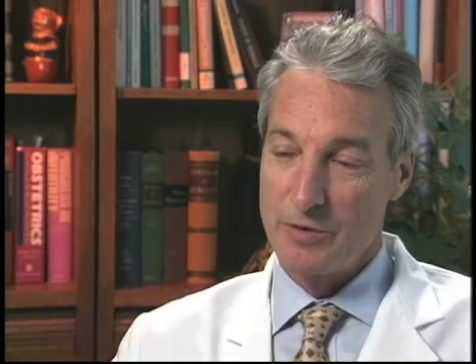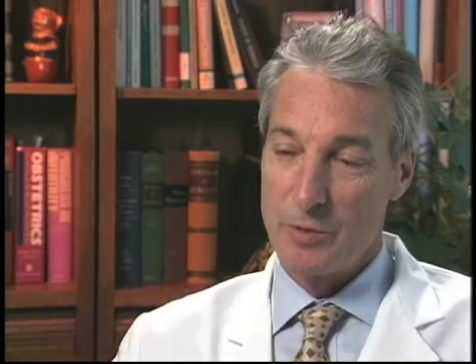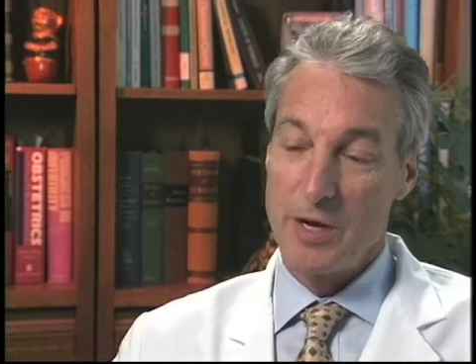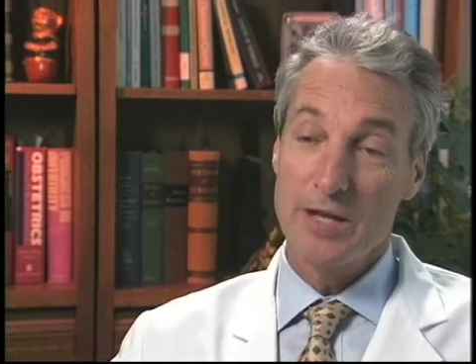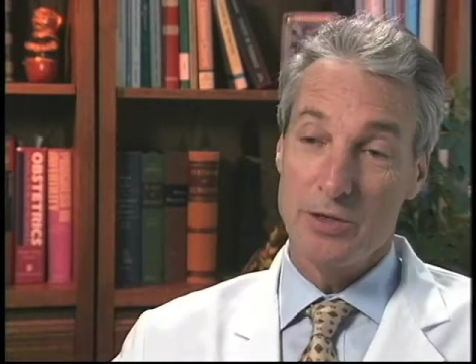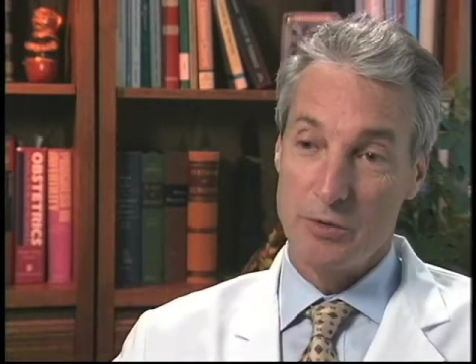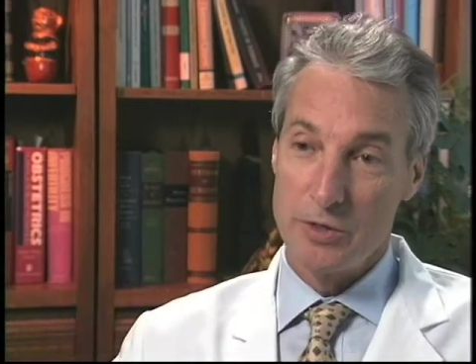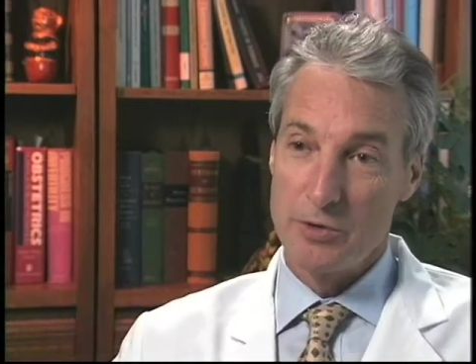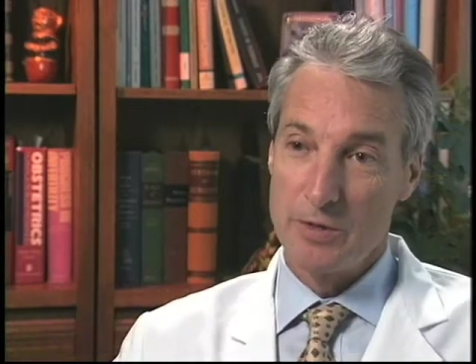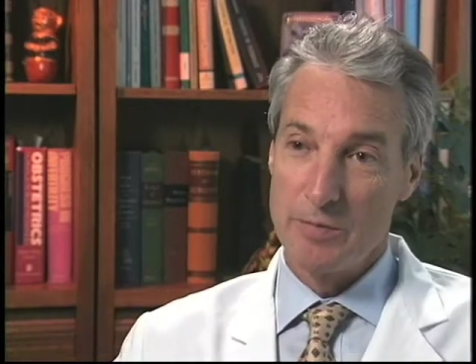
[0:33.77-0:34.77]
or not doing
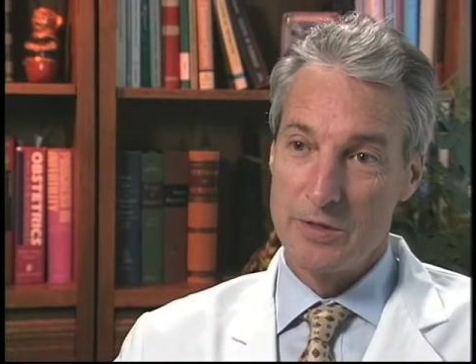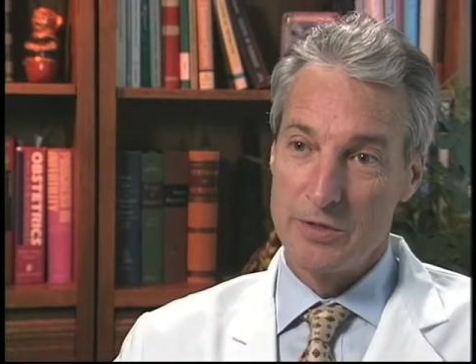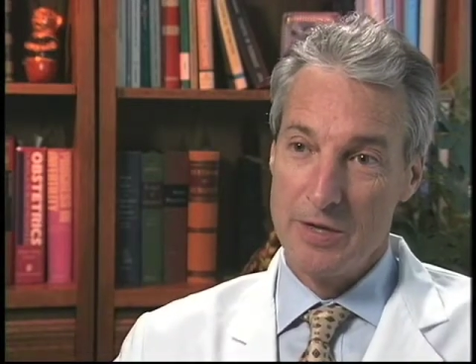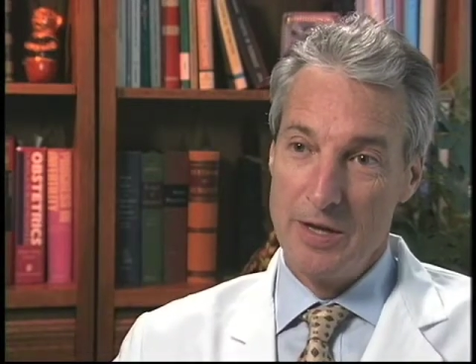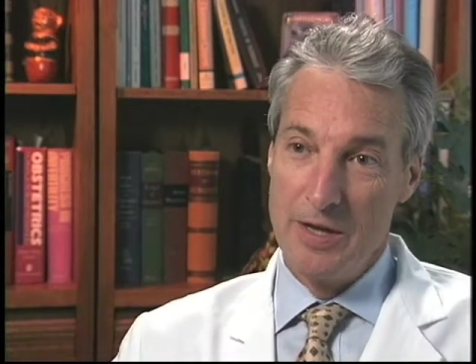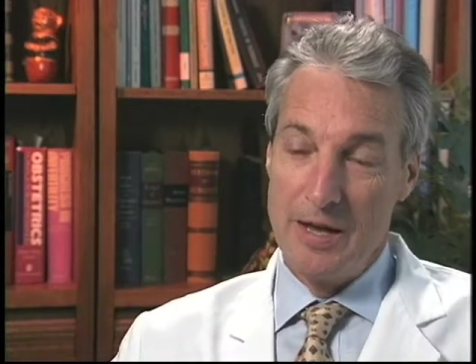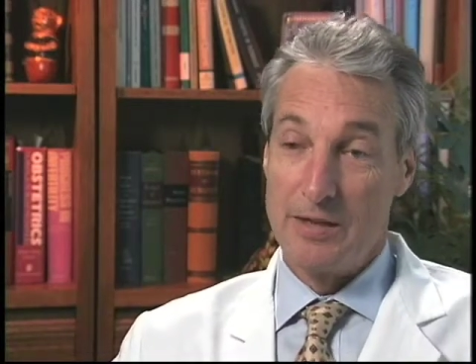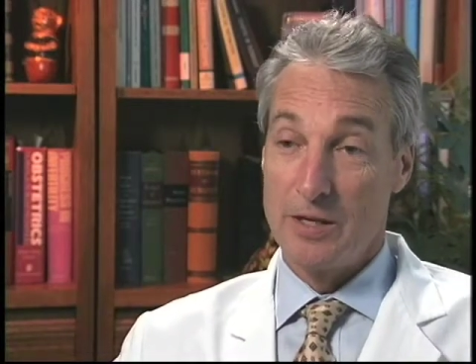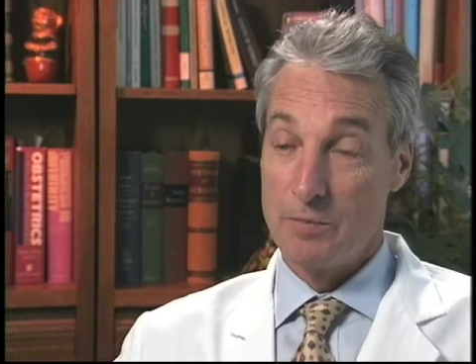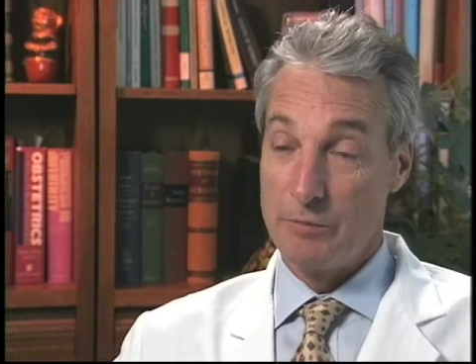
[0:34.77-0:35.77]
treatments
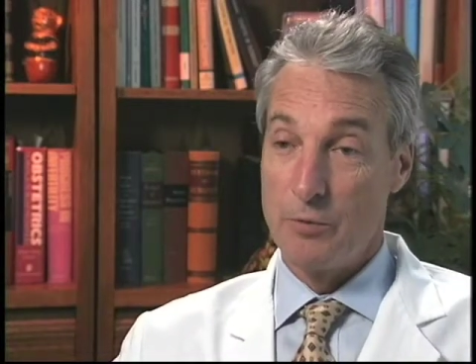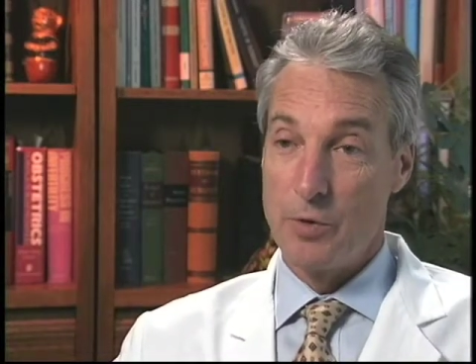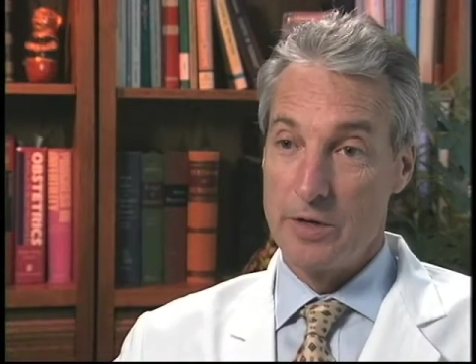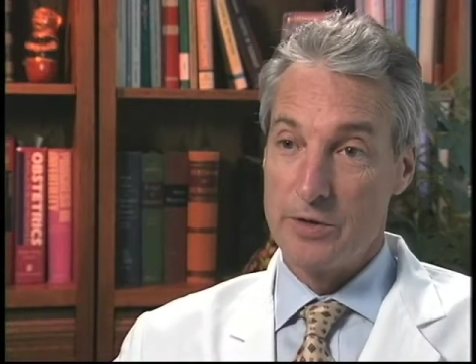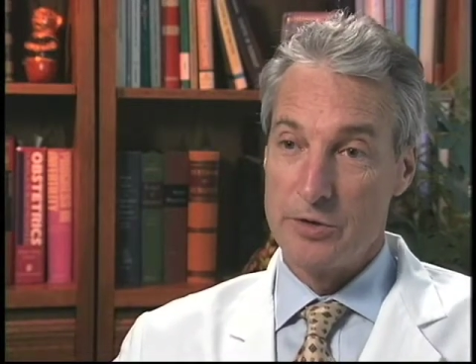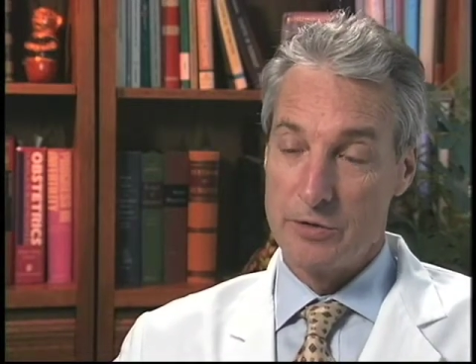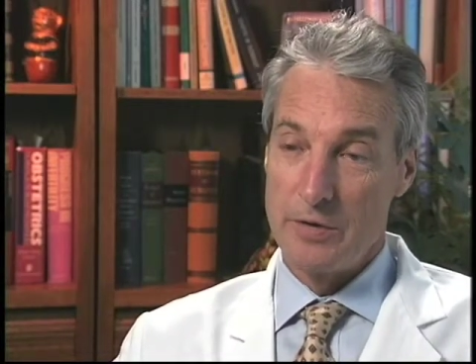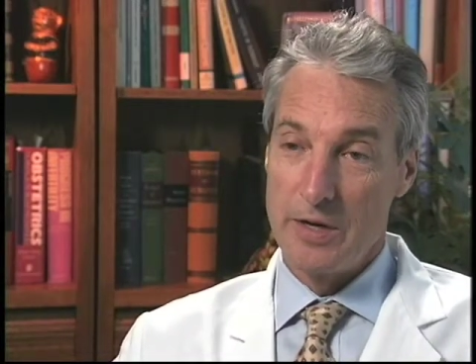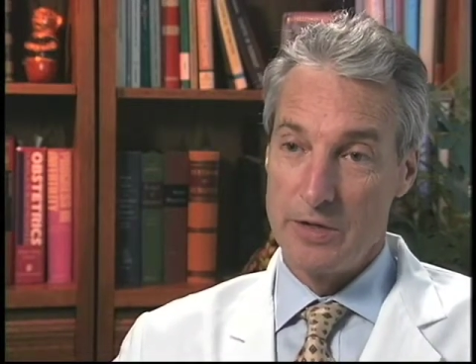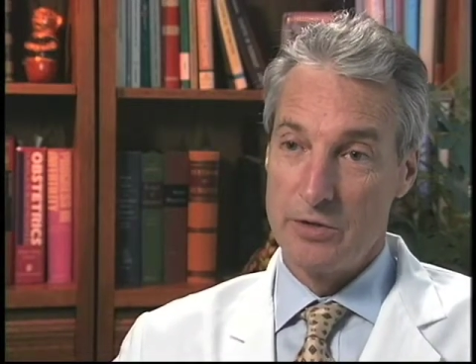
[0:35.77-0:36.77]
and then be 40 years of
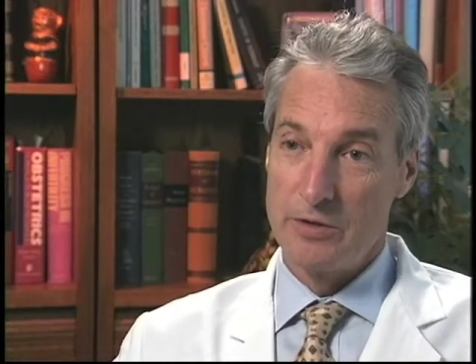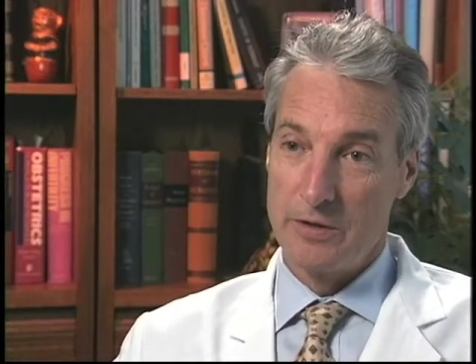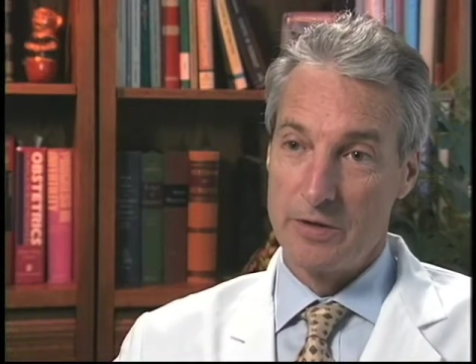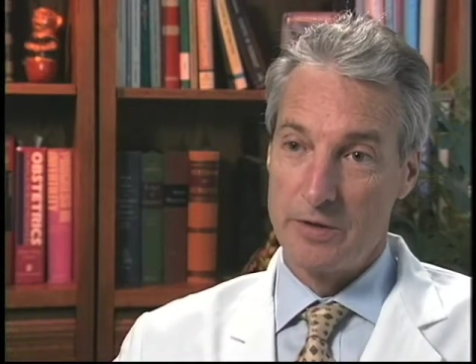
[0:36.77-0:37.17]
age